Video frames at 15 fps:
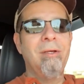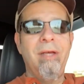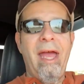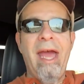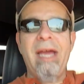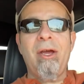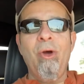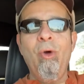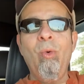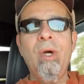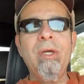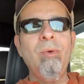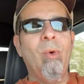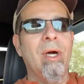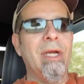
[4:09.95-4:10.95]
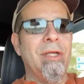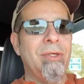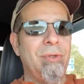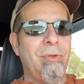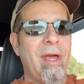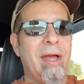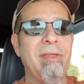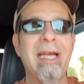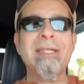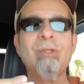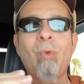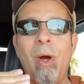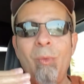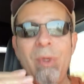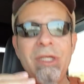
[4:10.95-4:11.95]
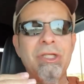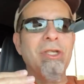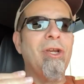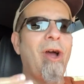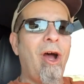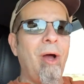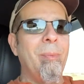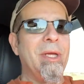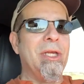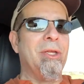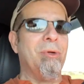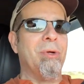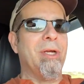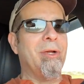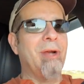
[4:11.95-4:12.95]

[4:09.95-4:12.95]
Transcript: Heck, who wouldn't want to do that? That's what we should all be doing,